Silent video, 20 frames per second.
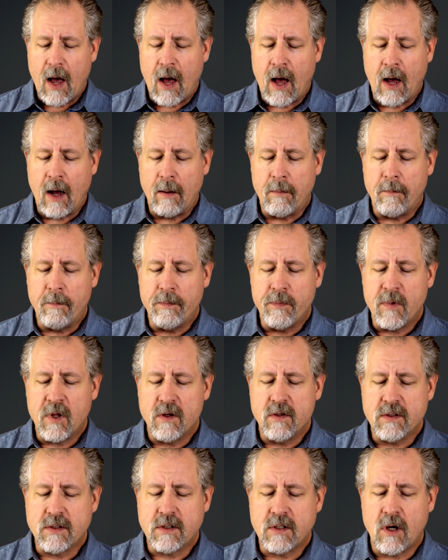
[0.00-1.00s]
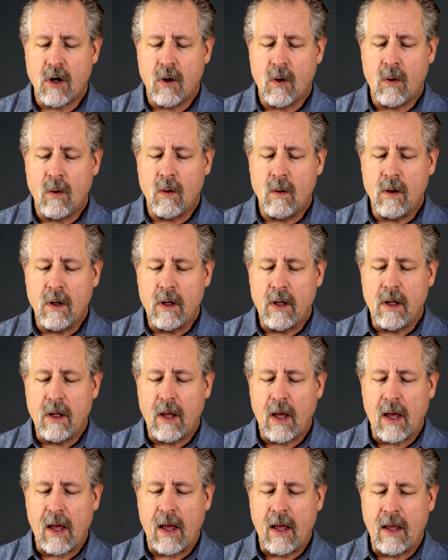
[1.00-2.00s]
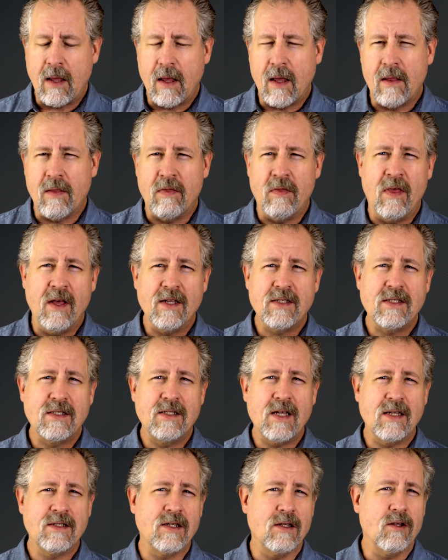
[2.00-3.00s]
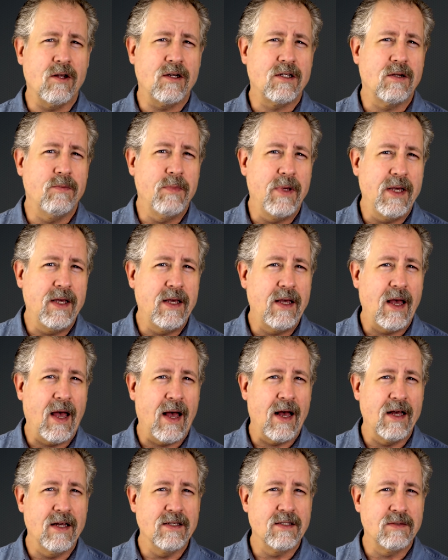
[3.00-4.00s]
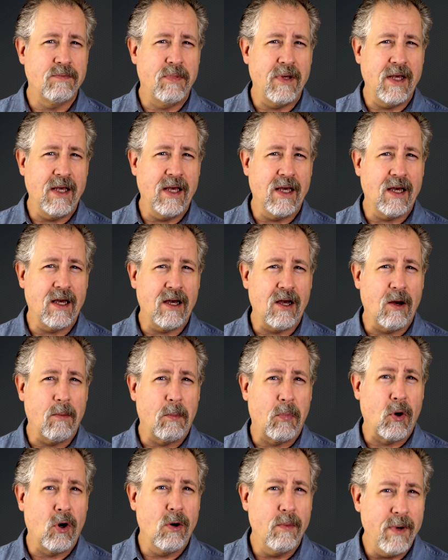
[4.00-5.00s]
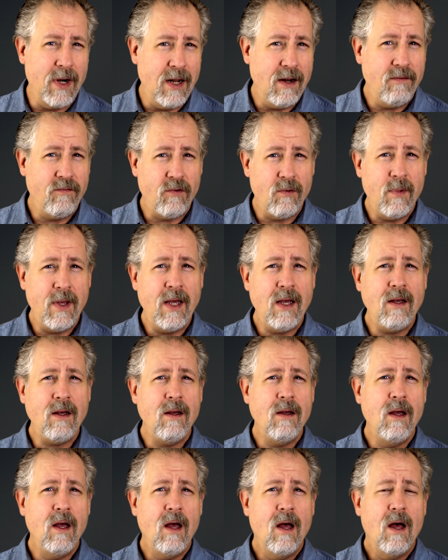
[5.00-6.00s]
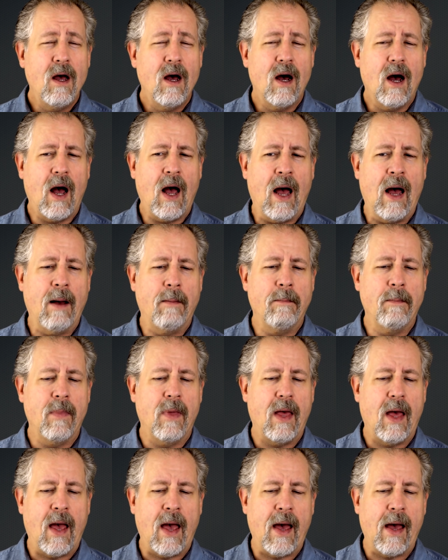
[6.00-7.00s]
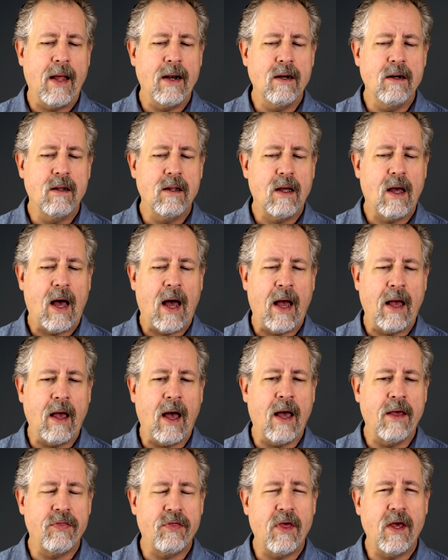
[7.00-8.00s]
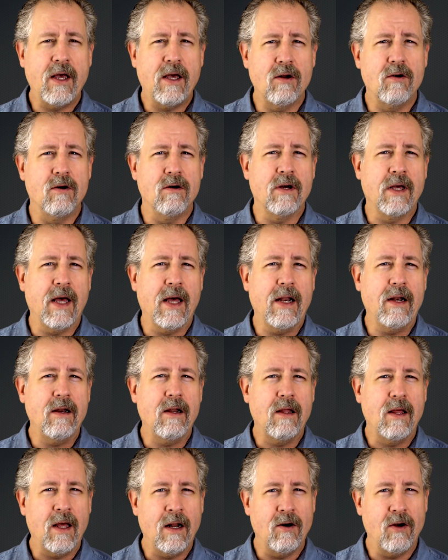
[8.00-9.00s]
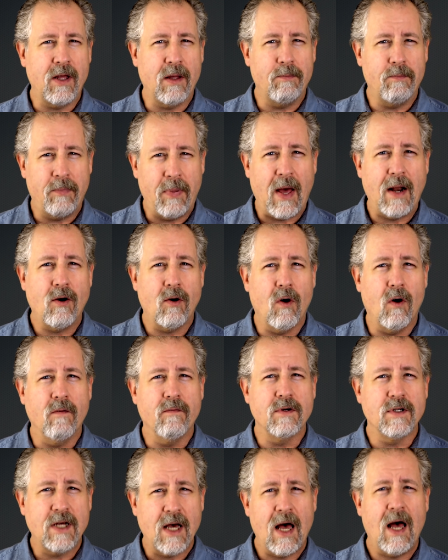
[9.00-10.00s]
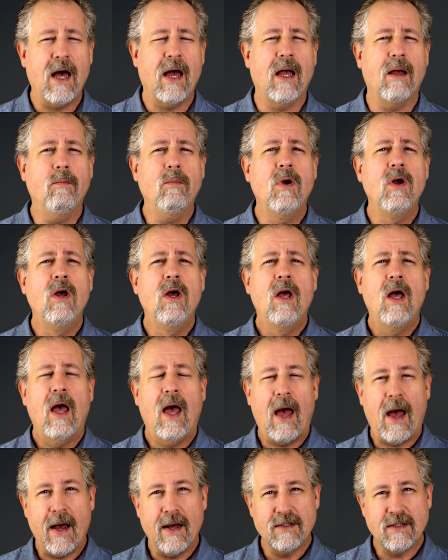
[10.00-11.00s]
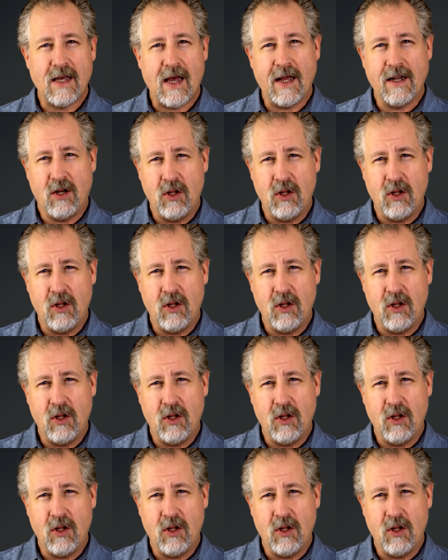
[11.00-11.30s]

Um, so this doesn't look to me as being permanent for me, um, and I, I, think it'll get it'll get better over time as I